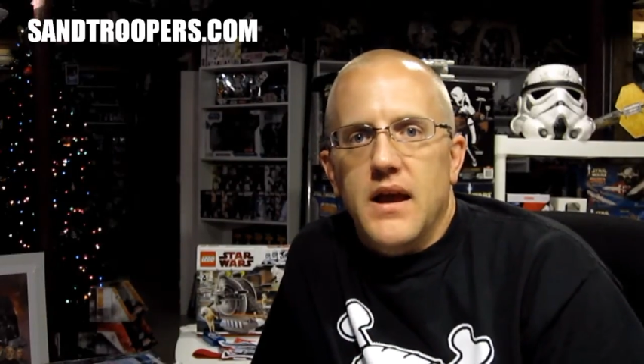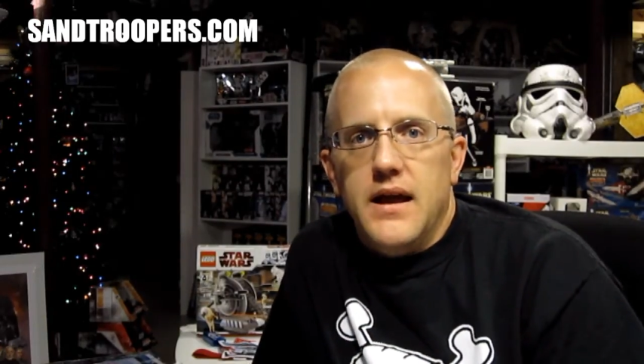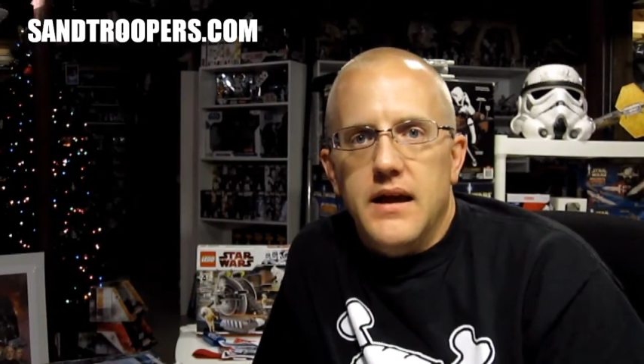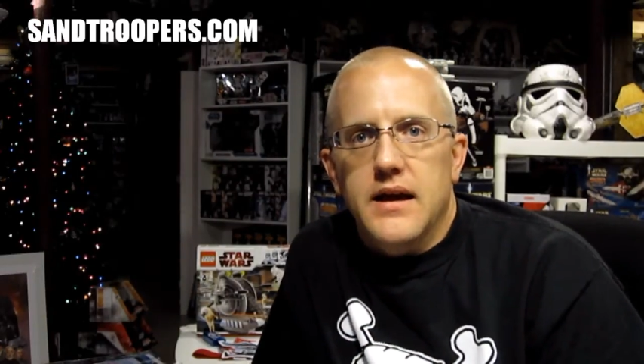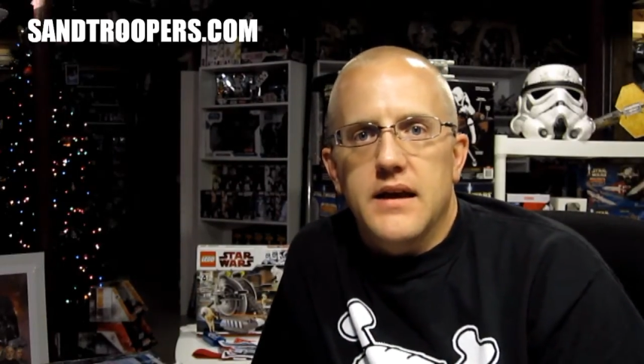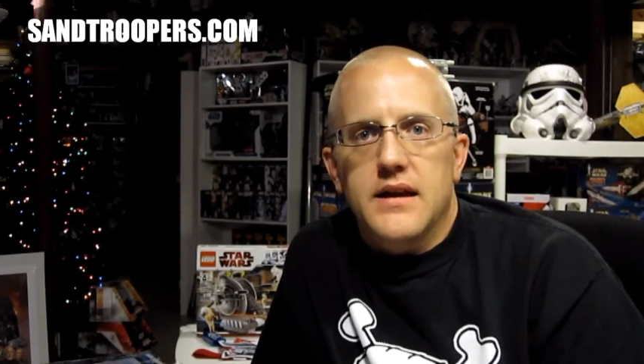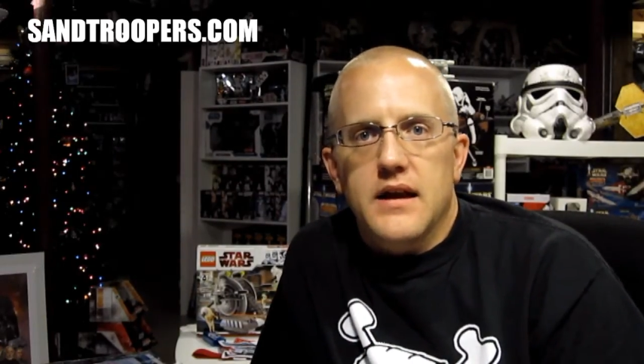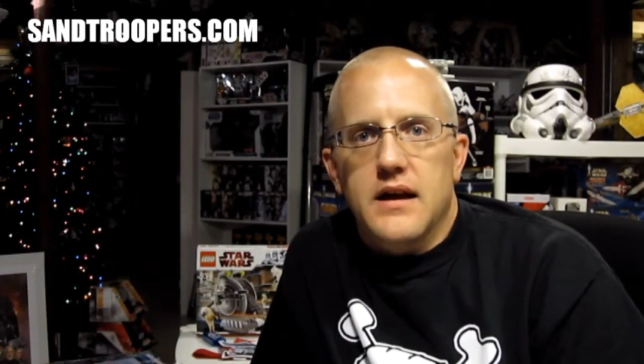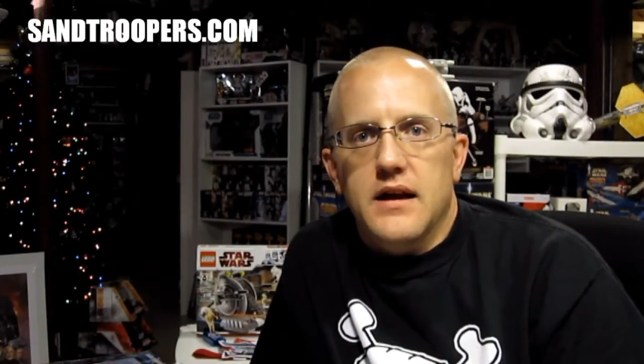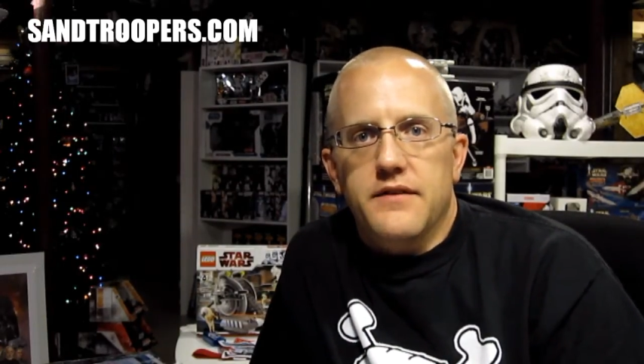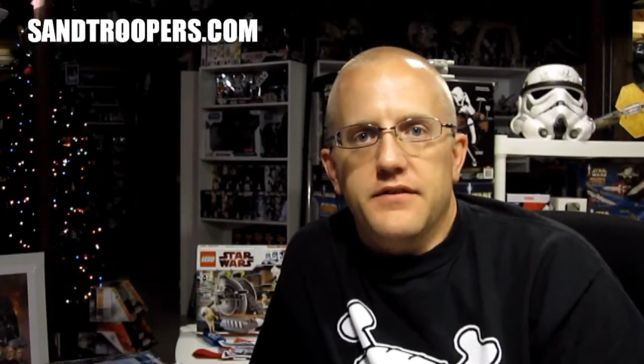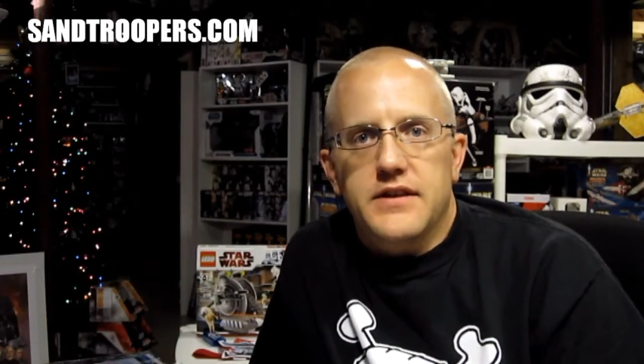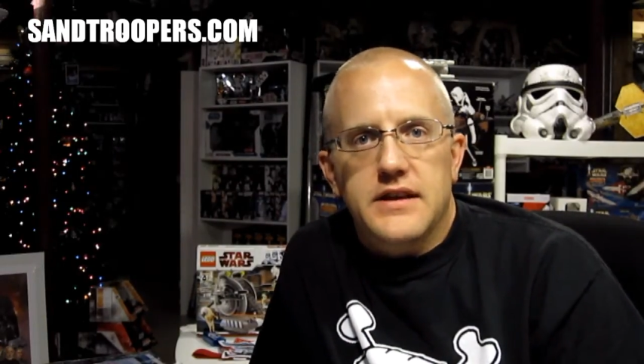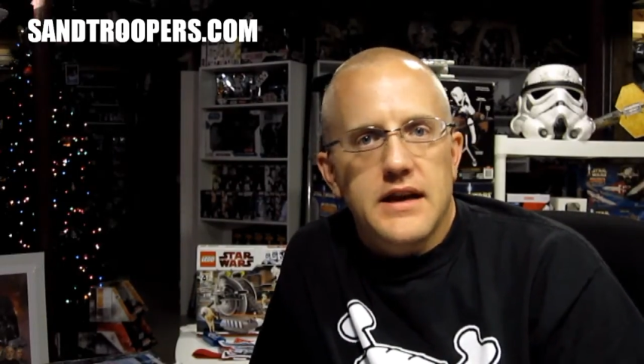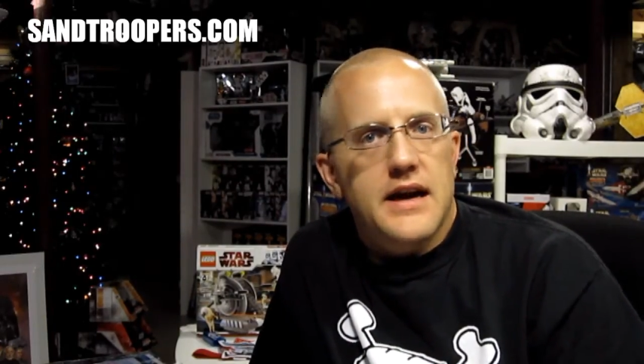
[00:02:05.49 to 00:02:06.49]
And
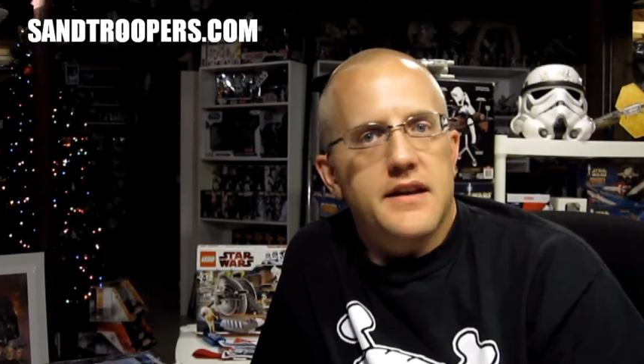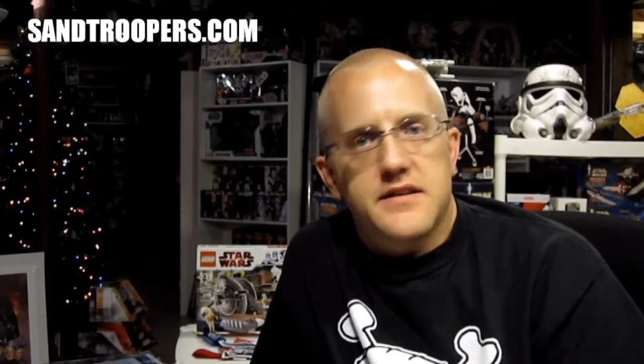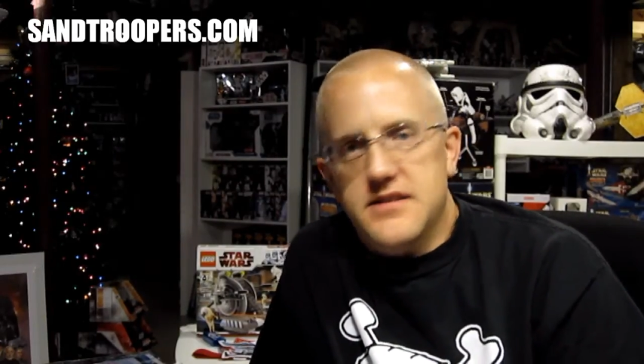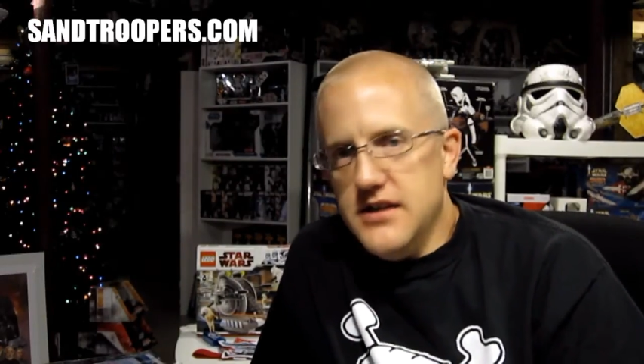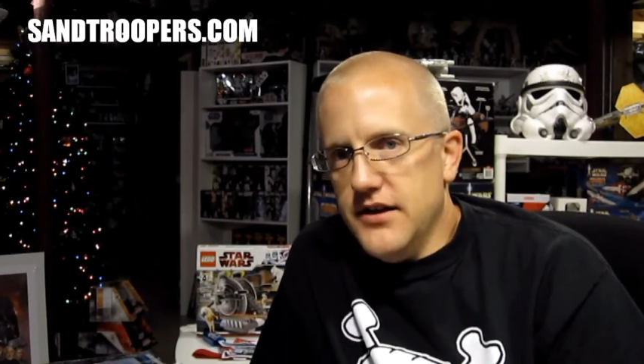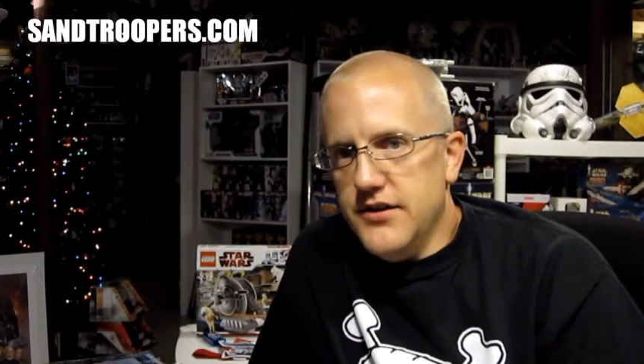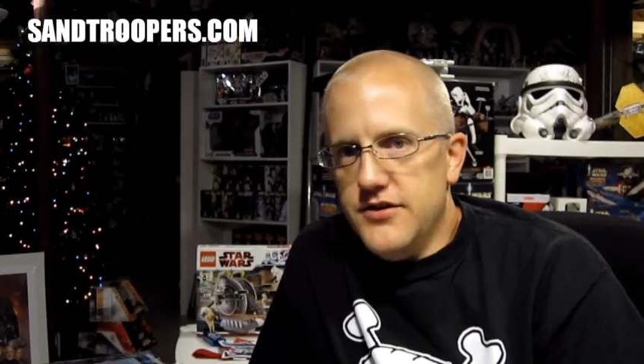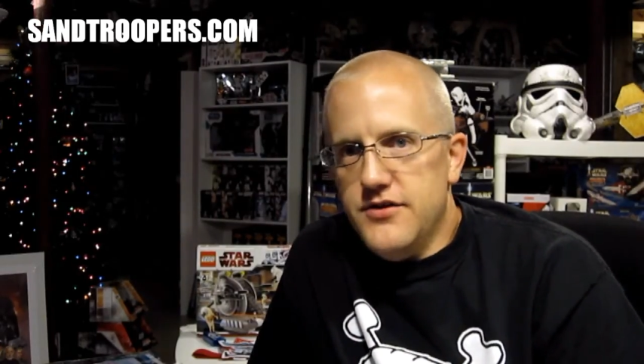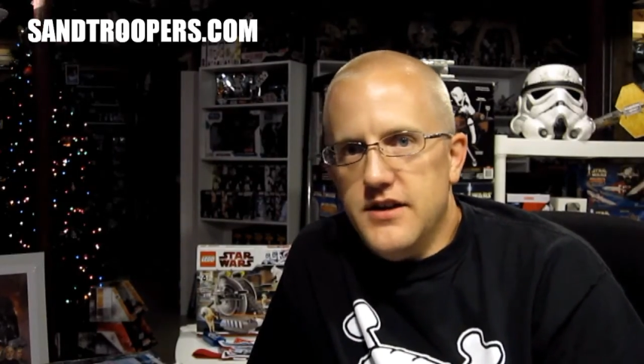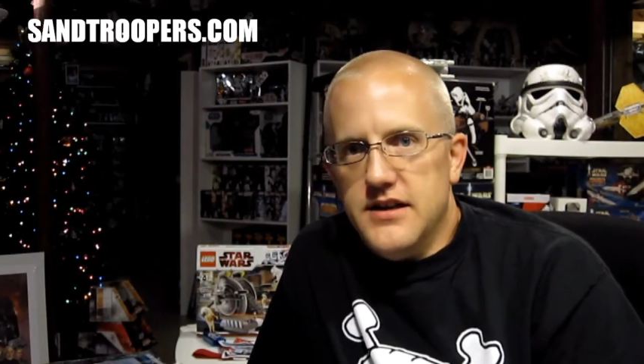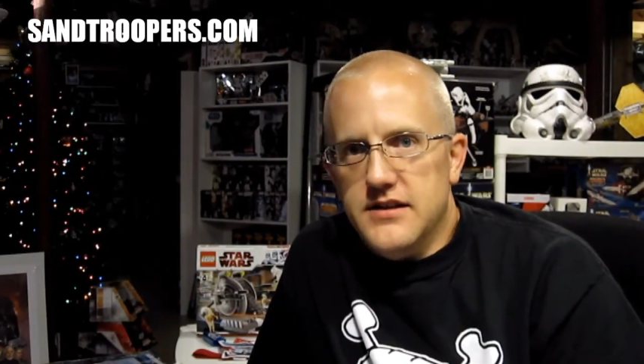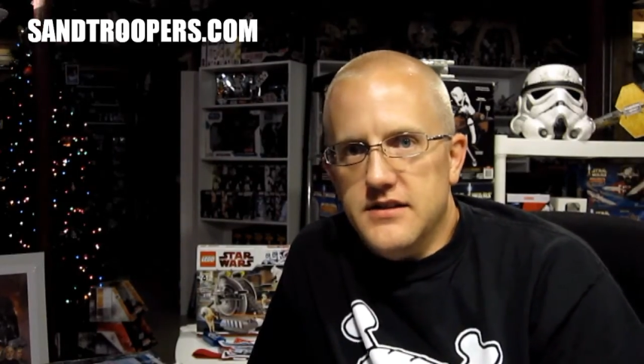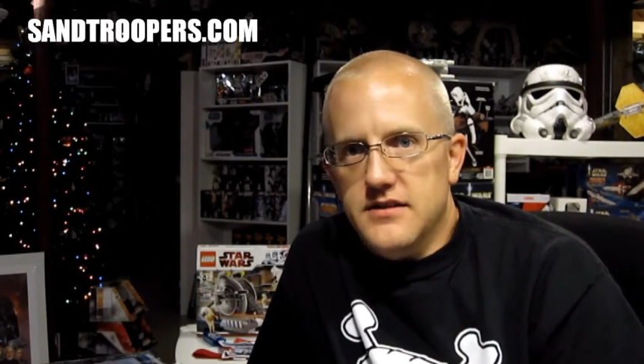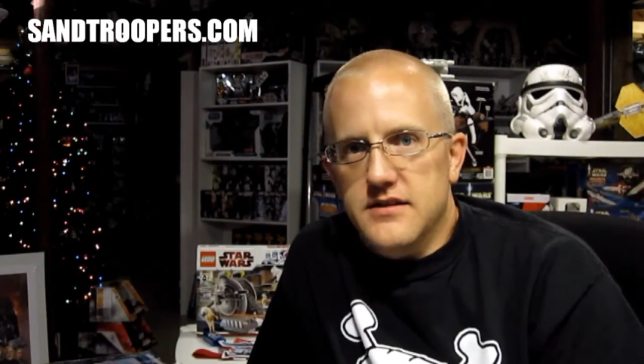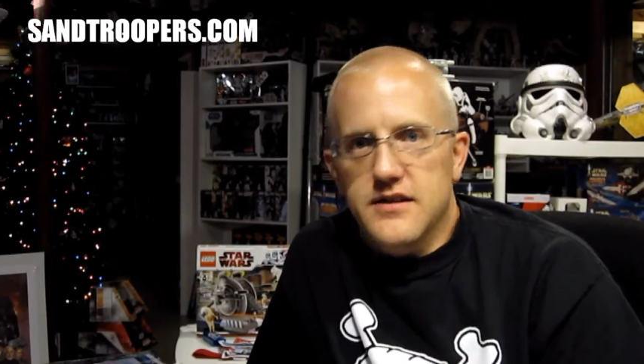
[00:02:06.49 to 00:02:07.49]
I've got to tell you
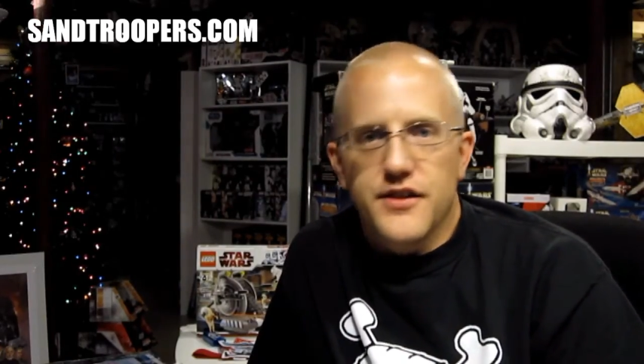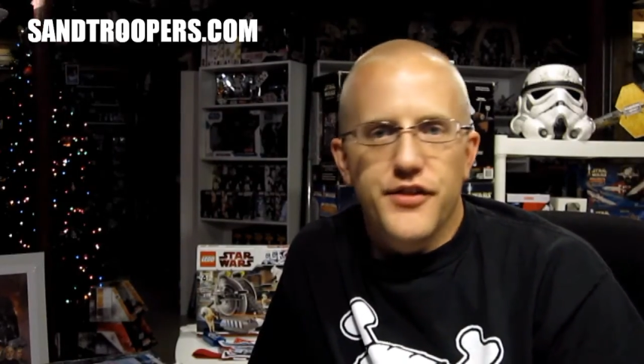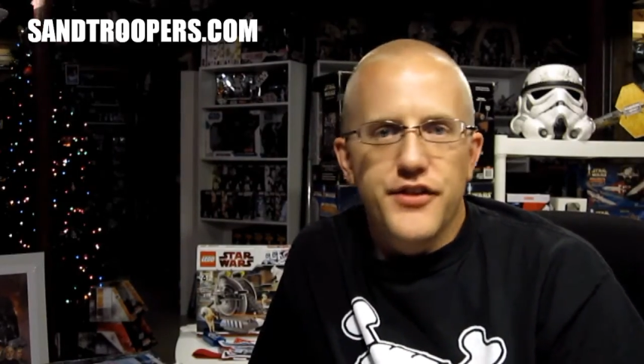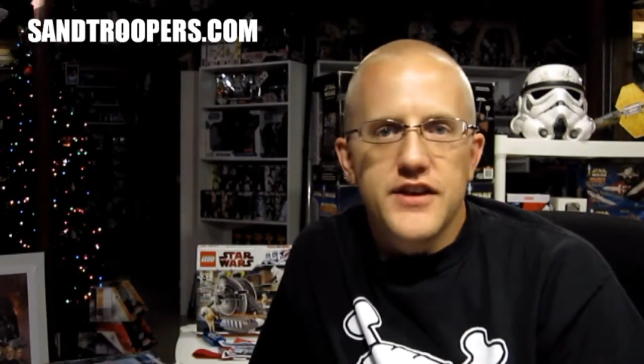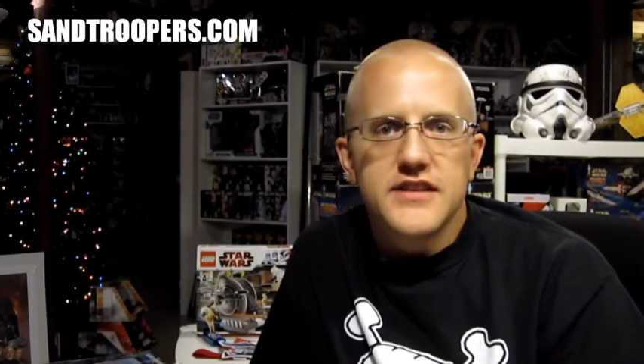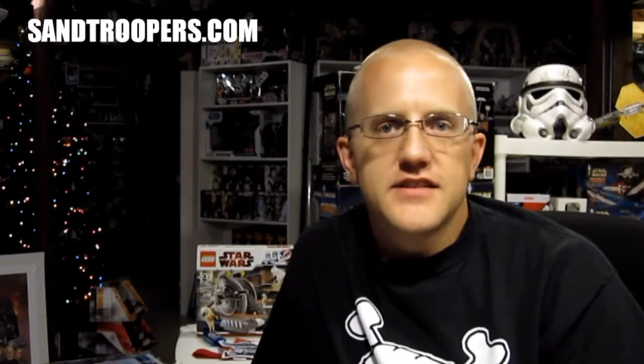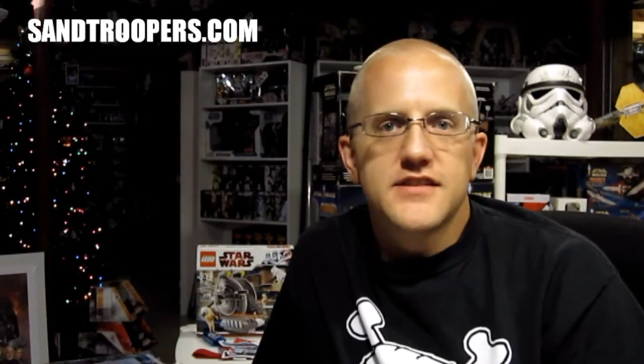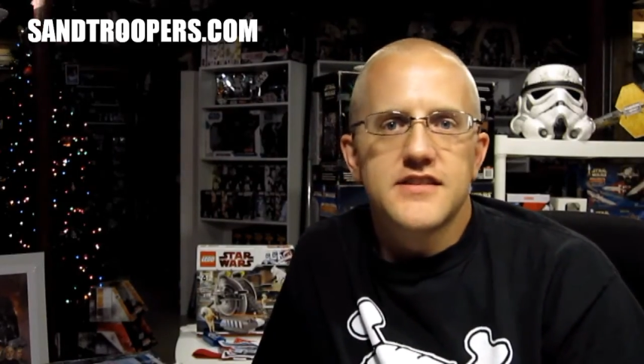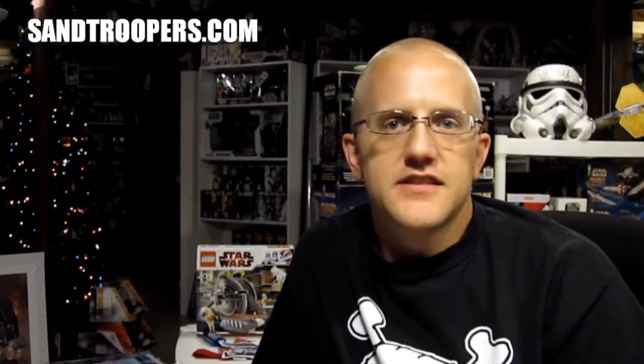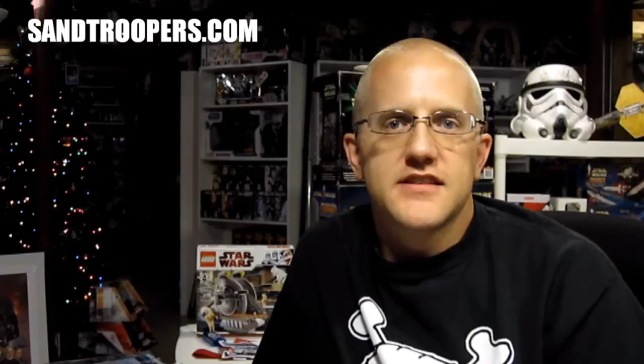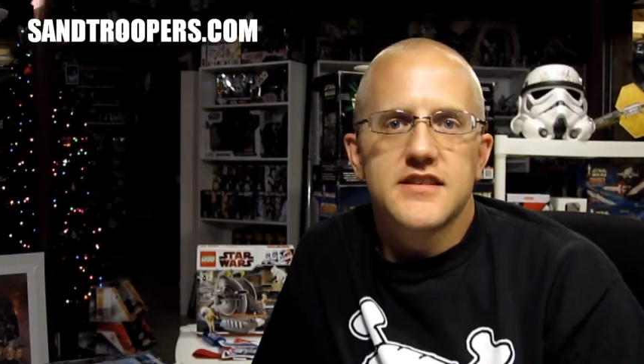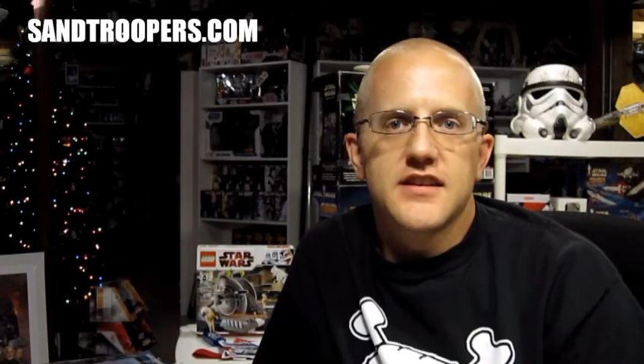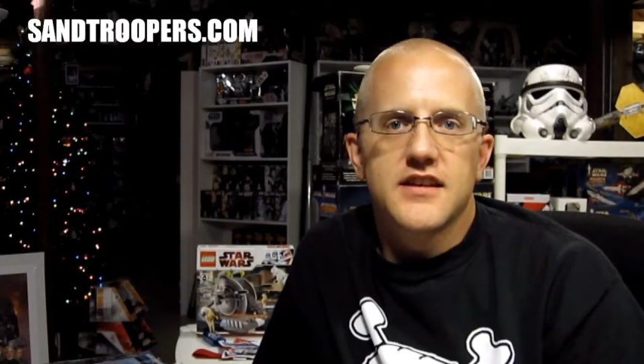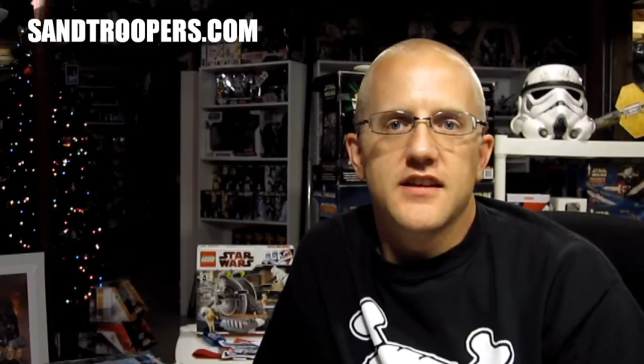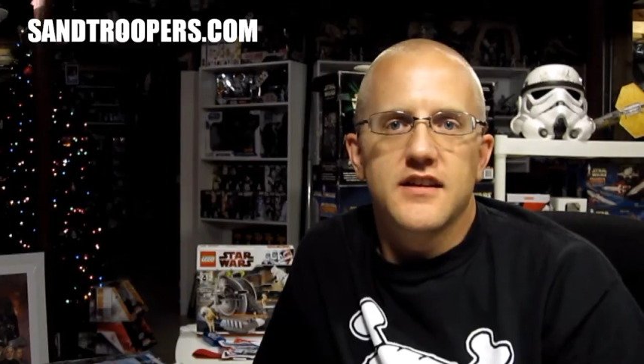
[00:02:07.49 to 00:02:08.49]
that
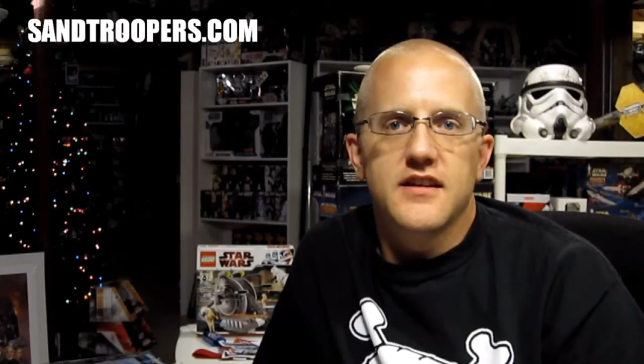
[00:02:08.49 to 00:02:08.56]
this